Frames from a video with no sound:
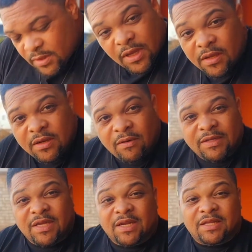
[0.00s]
See, so
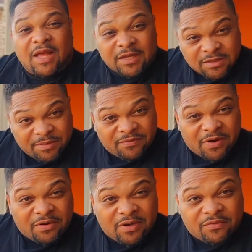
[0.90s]
I said these things can be
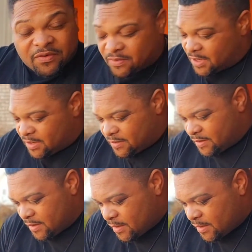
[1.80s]
very difficult, y'all,